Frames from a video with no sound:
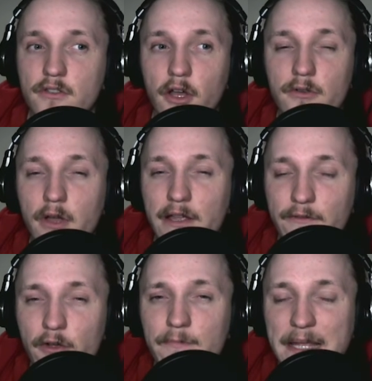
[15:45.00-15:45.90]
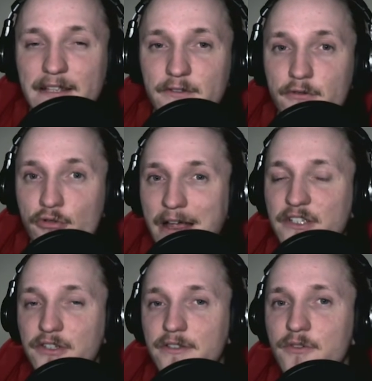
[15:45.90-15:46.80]
OBS
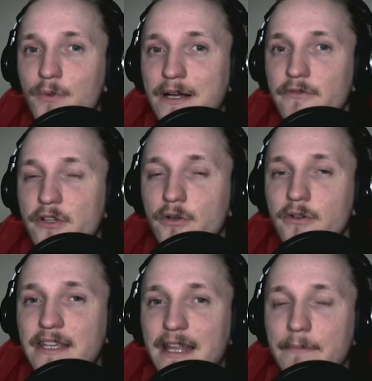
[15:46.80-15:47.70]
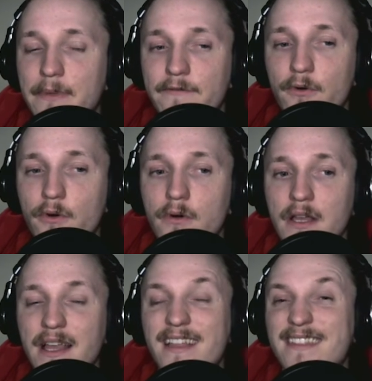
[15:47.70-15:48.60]
crashes while recording in MP4,
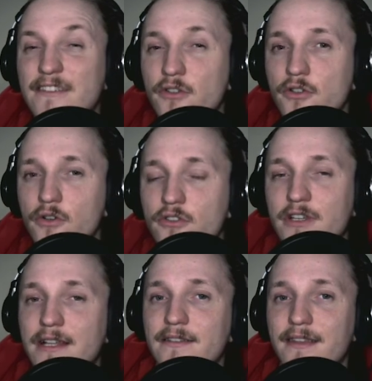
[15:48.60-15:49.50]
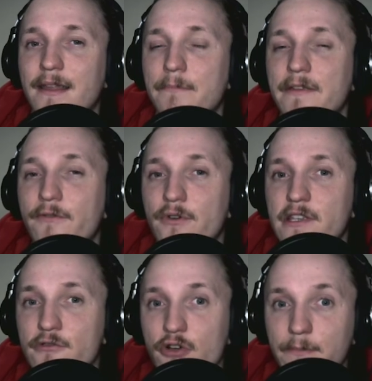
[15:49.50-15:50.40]
there's a good chance that MP4 is
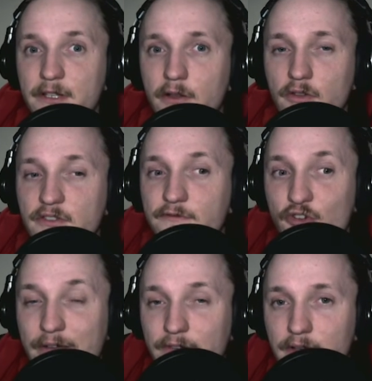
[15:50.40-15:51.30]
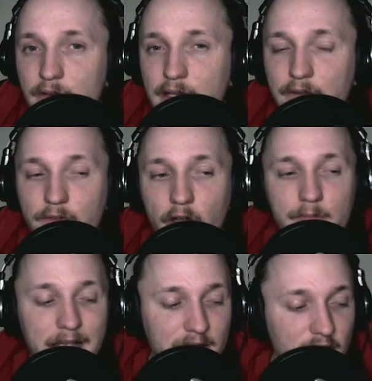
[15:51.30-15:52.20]
corrupt and lost forever. If
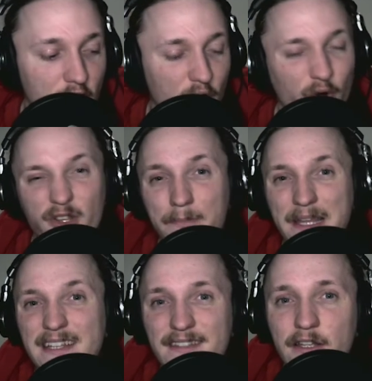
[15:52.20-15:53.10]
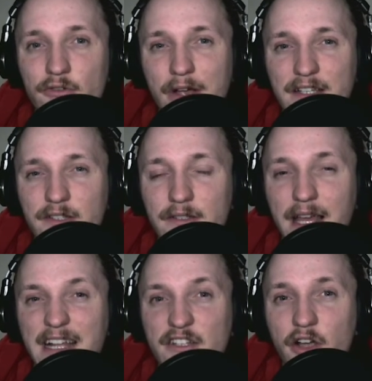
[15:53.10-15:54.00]
OBS or your PC crashes
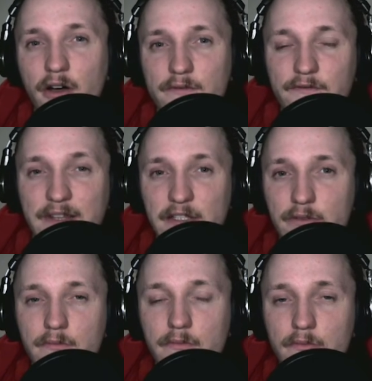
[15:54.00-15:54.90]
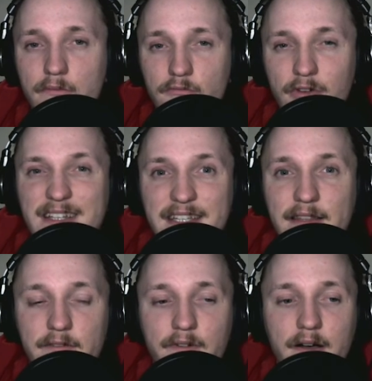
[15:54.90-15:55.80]
and can't finish
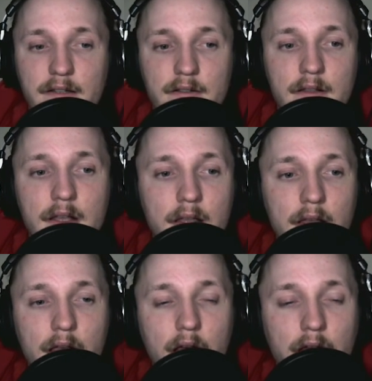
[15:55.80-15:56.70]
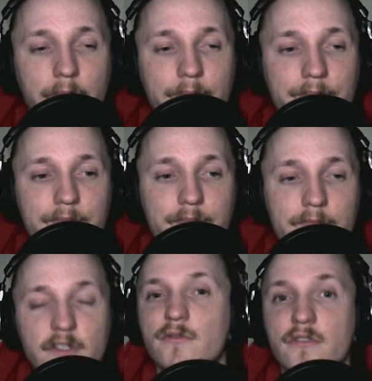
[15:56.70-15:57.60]
writing the file,
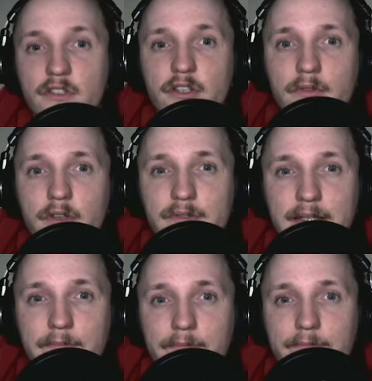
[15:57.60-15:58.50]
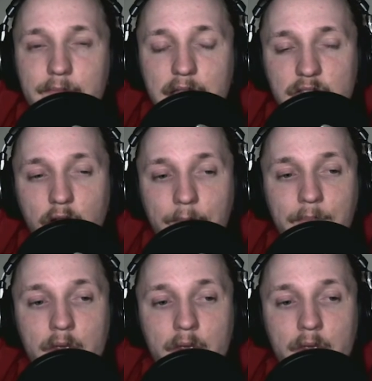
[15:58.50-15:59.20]
you'll lose it. It's gone.